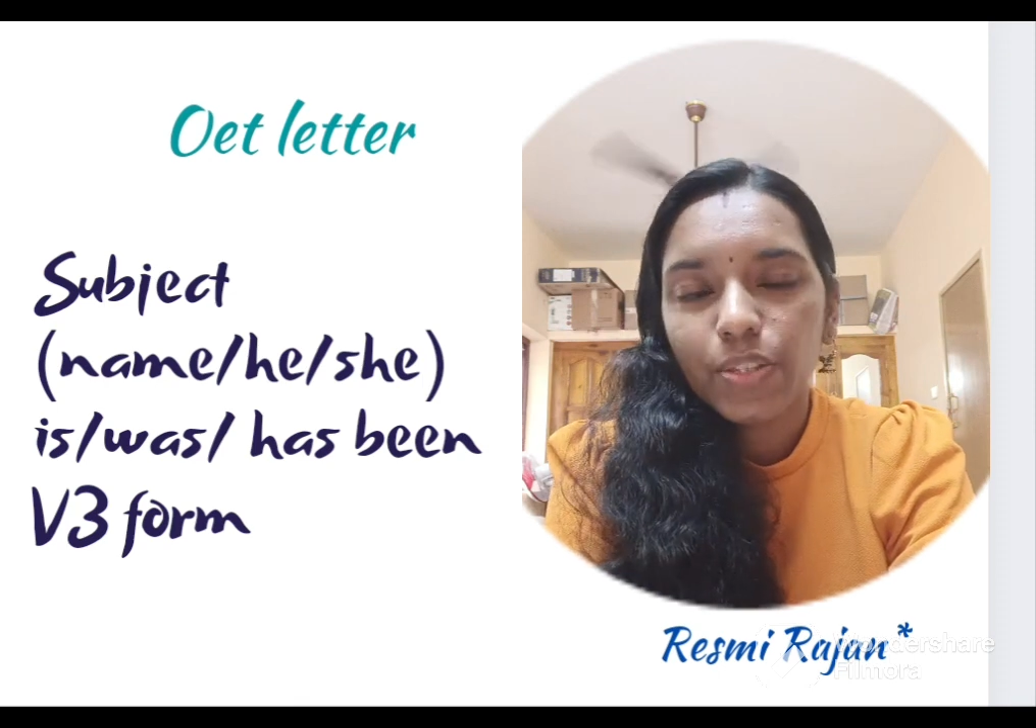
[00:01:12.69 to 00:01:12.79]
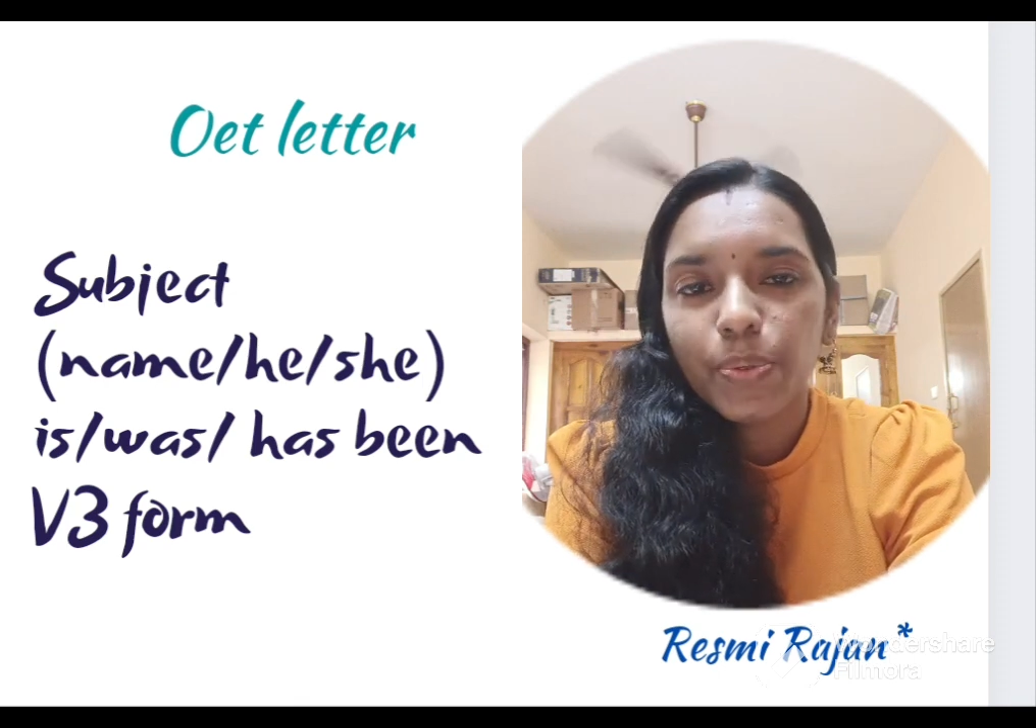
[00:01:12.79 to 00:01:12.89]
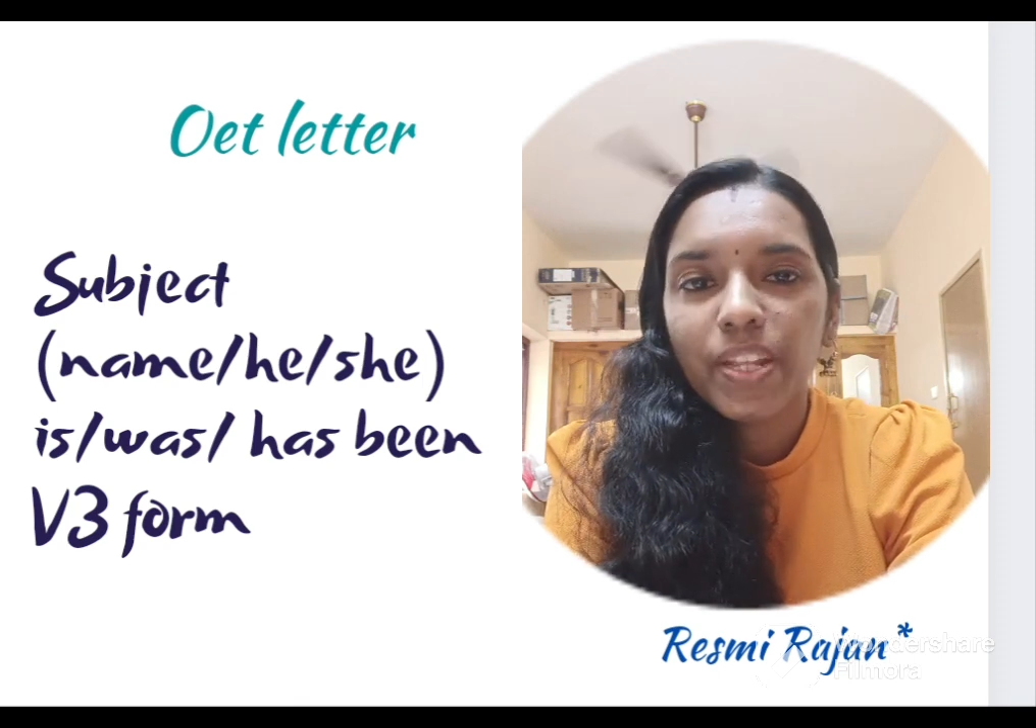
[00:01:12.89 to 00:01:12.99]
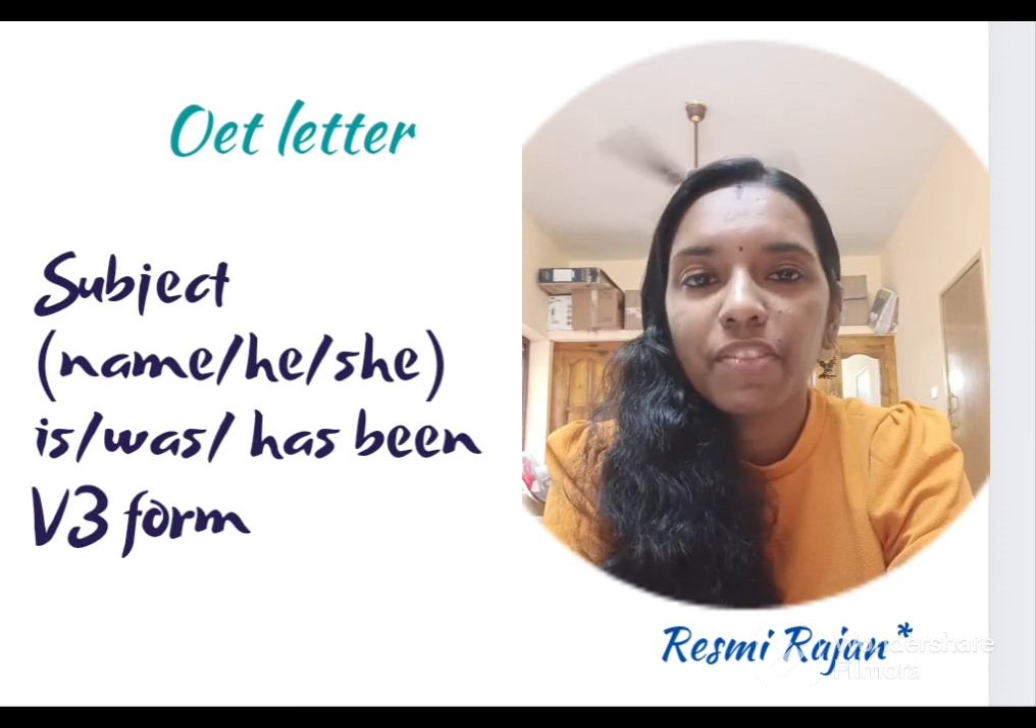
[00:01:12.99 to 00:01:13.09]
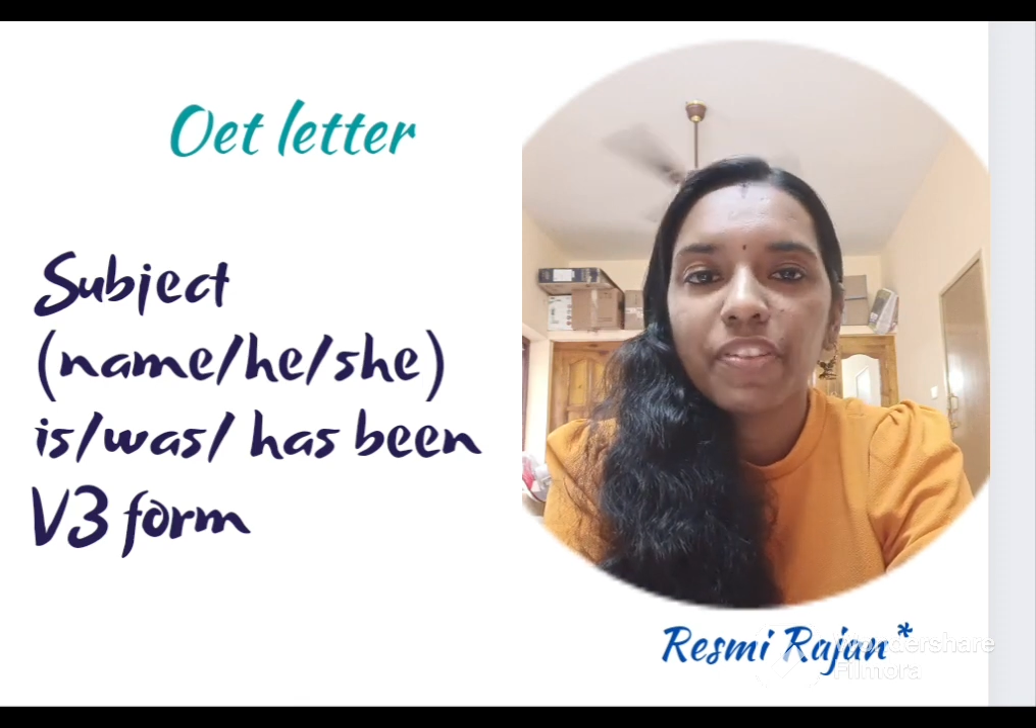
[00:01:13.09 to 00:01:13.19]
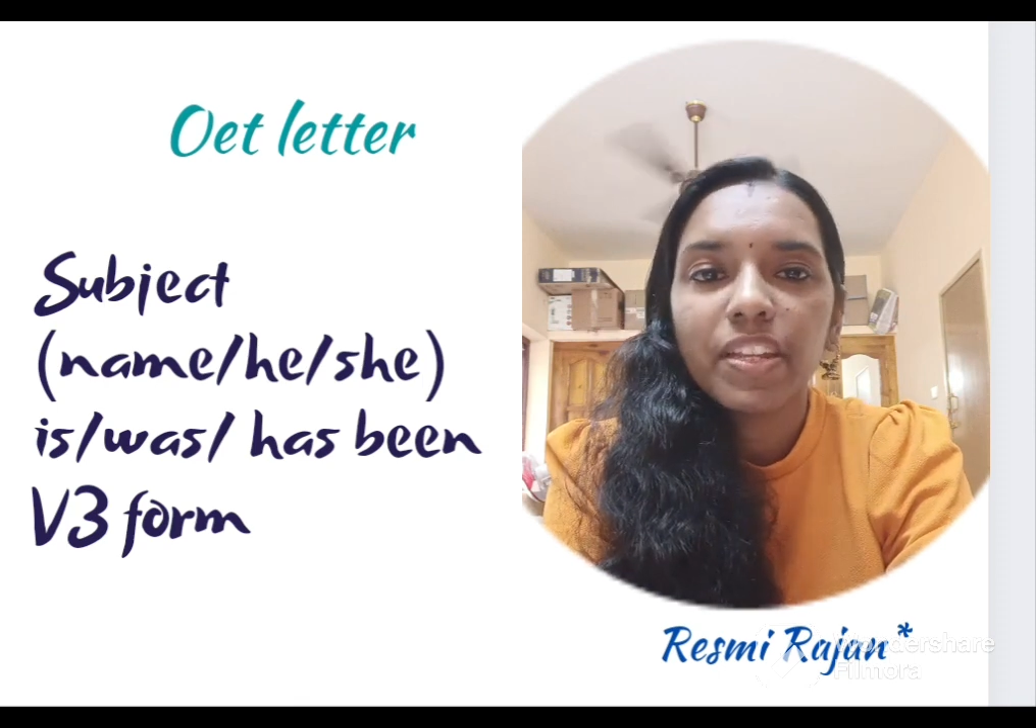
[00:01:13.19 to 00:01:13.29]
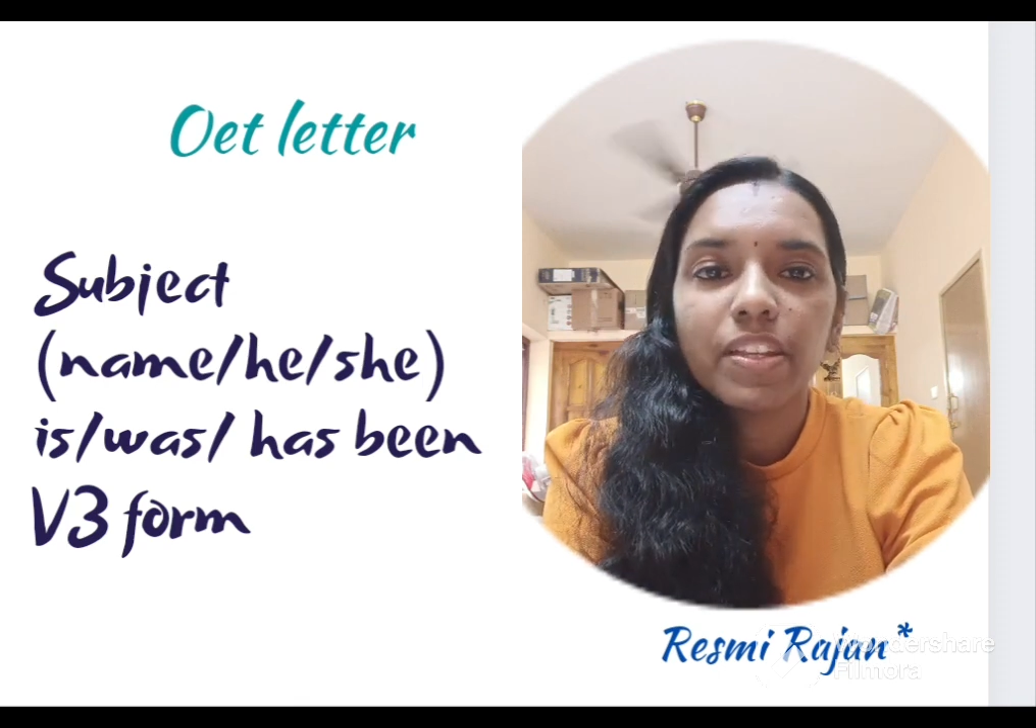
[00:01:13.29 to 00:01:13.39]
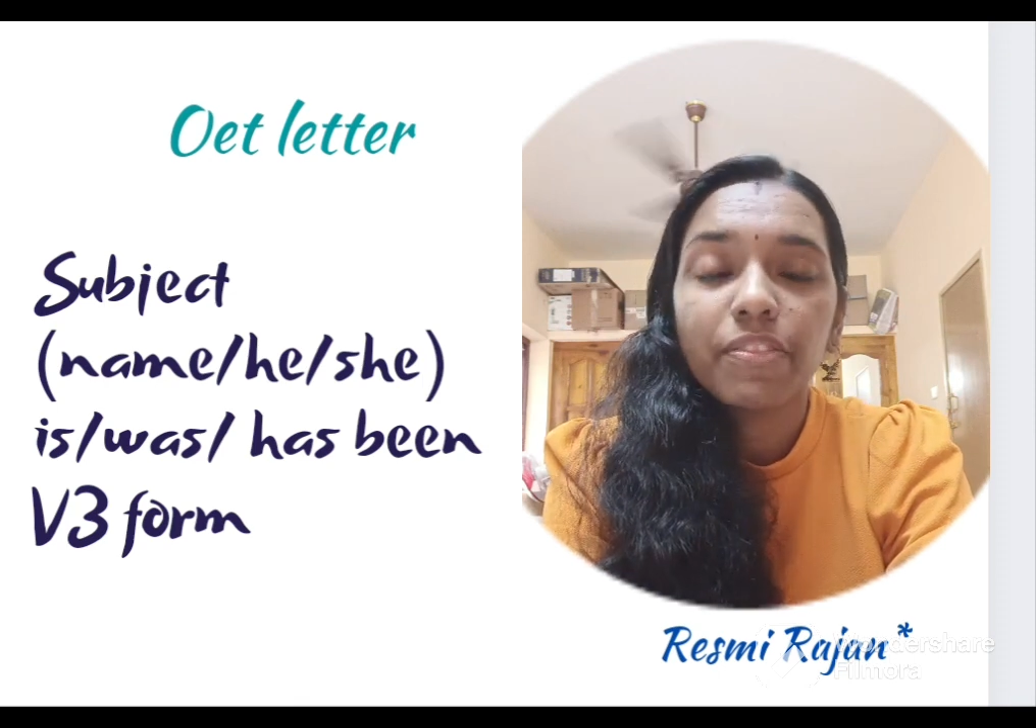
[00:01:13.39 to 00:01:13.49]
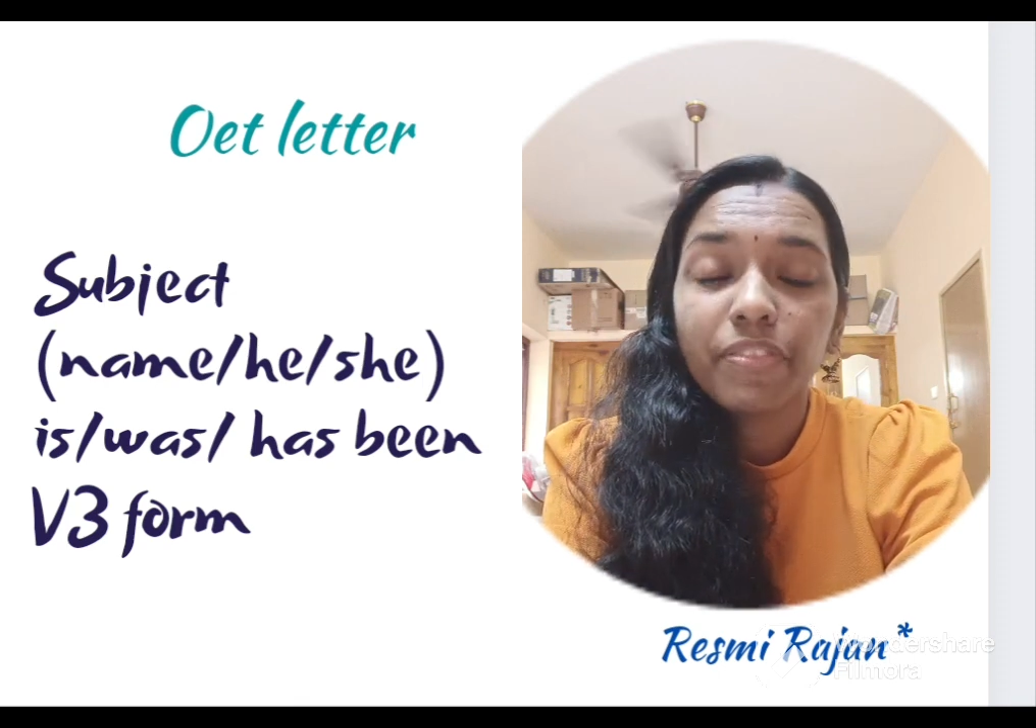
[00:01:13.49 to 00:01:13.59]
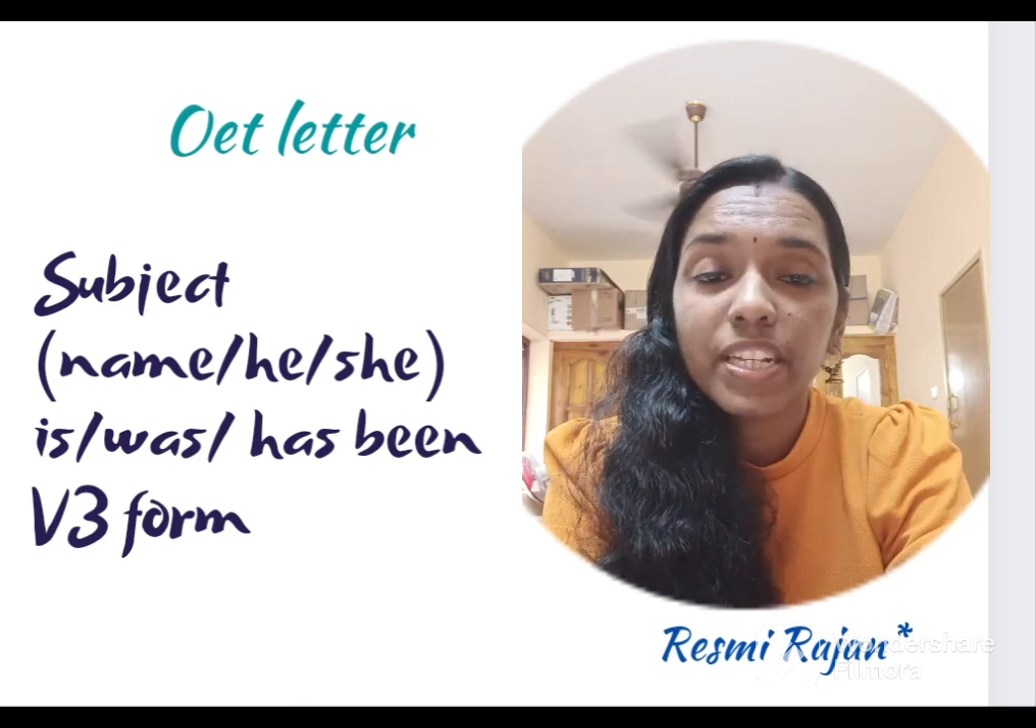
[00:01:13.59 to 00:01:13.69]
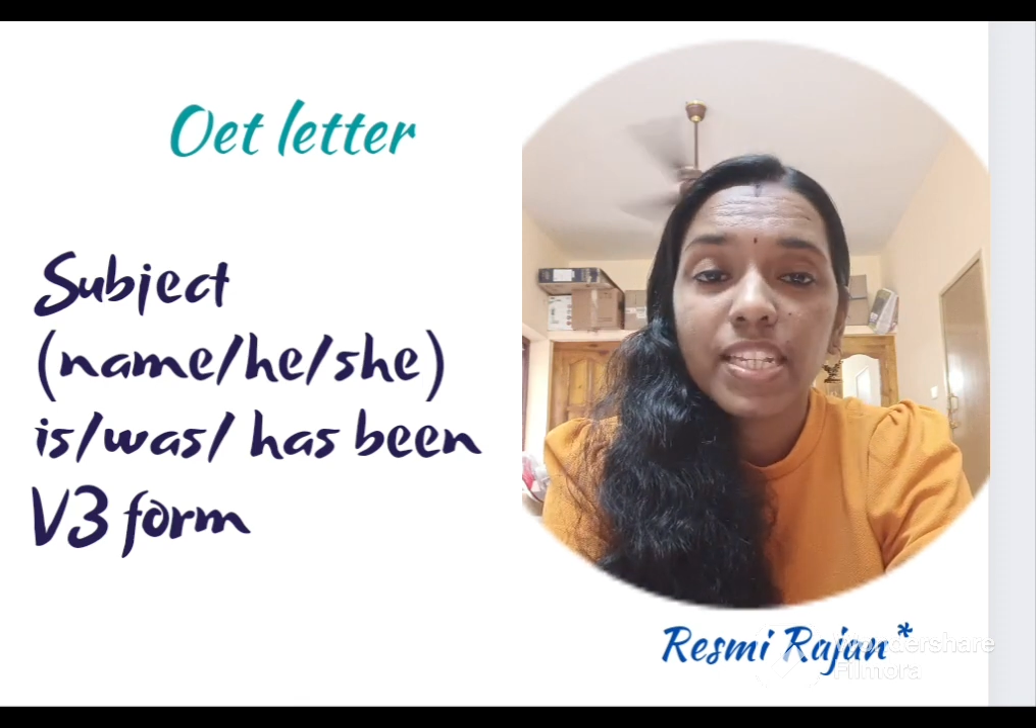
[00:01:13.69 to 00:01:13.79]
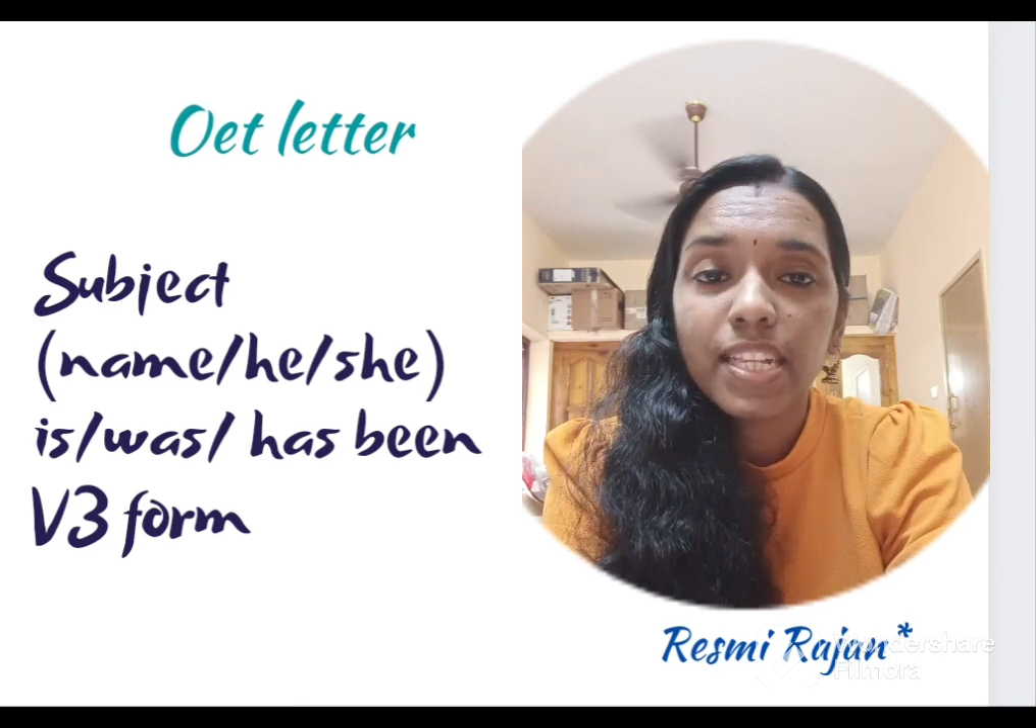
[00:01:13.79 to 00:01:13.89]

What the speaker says: So if it